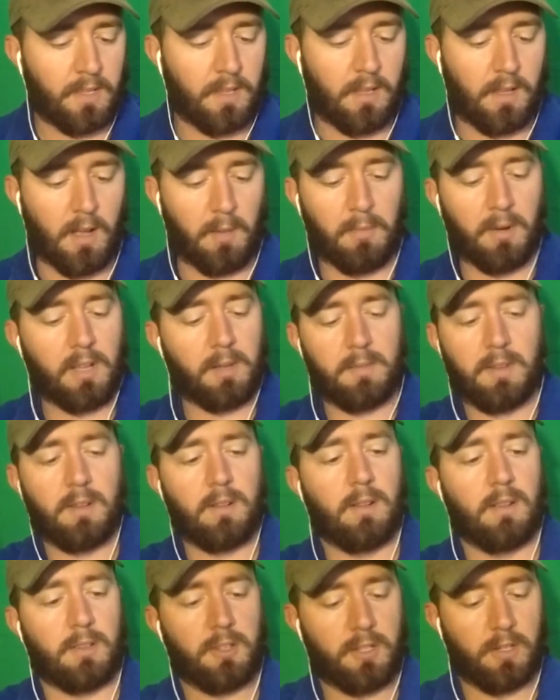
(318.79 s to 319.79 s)
I'll bring them in here
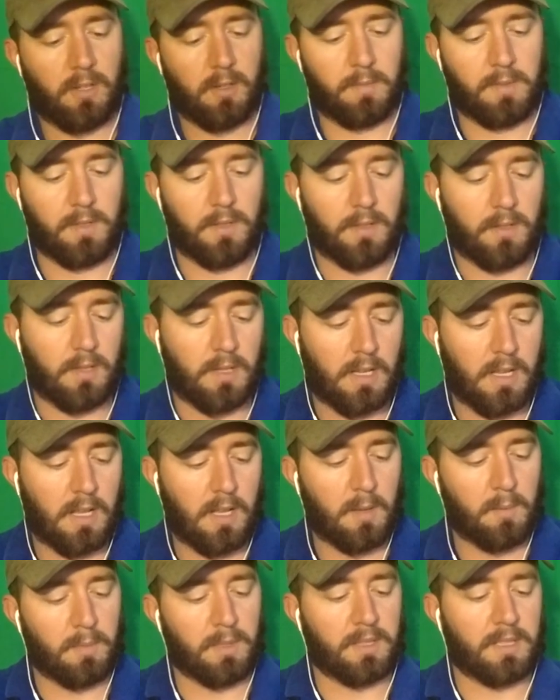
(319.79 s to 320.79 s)
and I'll show them to you.
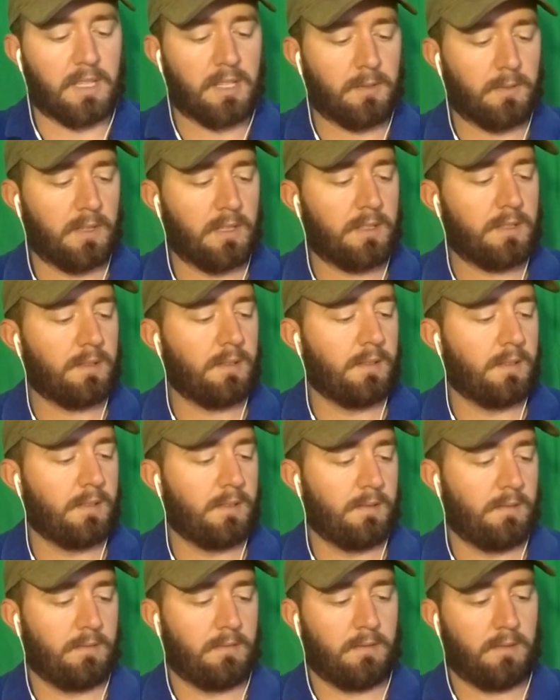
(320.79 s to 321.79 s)
But these ones
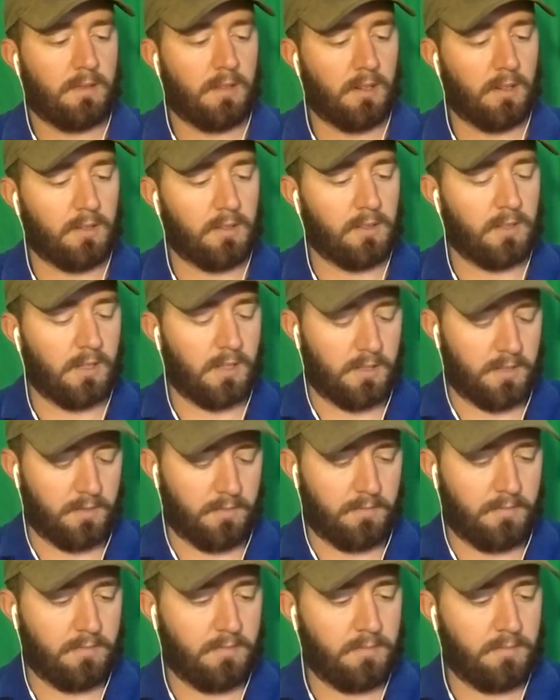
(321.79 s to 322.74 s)
are awesome.